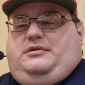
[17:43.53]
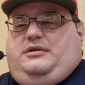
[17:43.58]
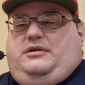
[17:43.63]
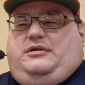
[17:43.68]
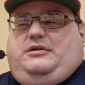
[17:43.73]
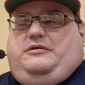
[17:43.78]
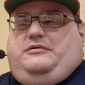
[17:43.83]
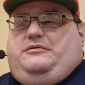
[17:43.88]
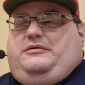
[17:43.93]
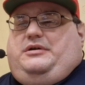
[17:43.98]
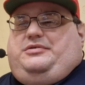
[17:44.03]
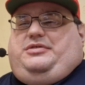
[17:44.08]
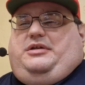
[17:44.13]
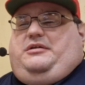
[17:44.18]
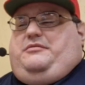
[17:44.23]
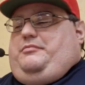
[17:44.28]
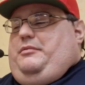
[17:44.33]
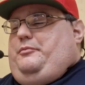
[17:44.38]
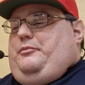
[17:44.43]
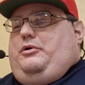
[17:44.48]
You know, I
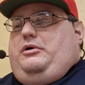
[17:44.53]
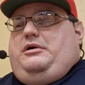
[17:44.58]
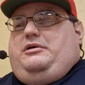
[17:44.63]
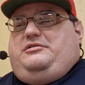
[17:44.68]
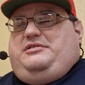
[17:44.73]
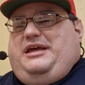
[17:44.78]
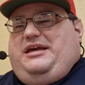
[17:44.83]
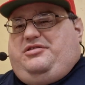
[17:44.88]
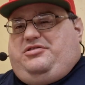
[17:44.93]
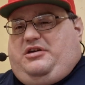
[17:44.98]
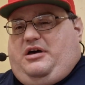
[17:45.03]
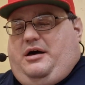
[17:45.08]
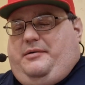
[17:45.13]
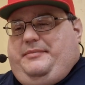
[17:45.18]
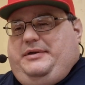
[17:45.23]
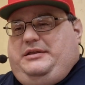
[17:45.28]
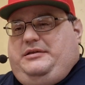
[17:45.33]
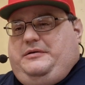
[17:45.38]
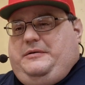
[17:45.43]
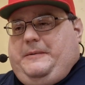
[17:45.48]
think Memorial Day's
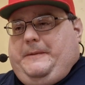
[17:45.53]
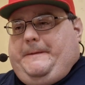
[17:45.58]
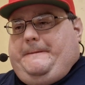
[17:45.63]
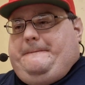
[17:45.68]
coming